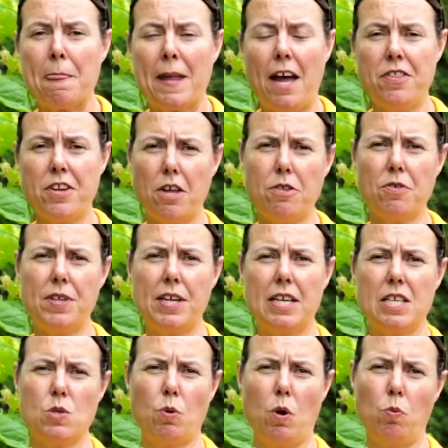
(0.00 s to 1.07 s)
And the other thing
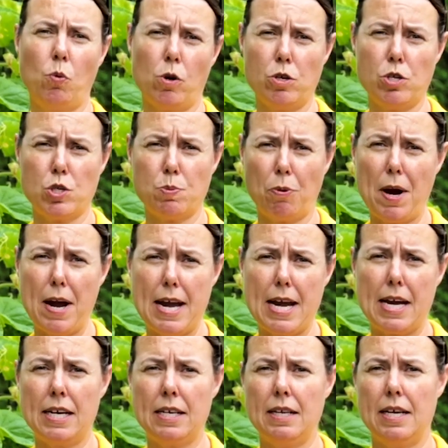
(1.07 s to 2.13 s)
is when we're
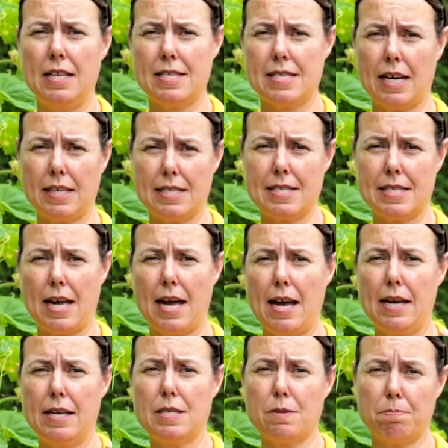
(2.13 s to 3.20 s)
spraying
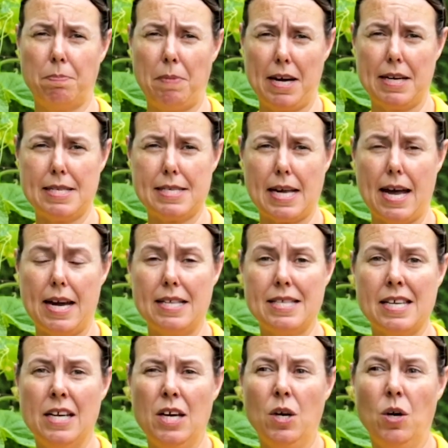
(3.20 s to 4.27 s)
insecticides, miticides,